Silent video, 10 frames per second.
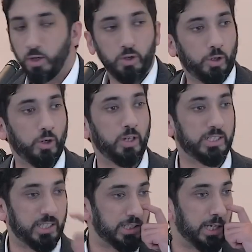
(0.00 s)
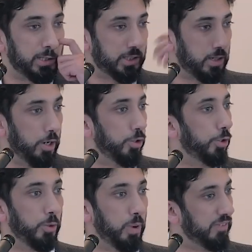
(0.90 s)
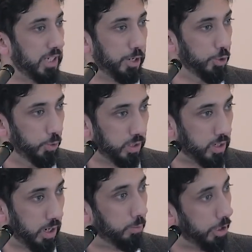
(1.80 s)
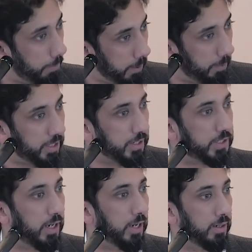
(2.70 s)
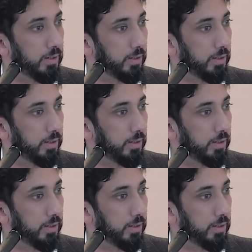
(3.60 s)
No, let's just get this car. No, we have to get a newer car. What are people going to say?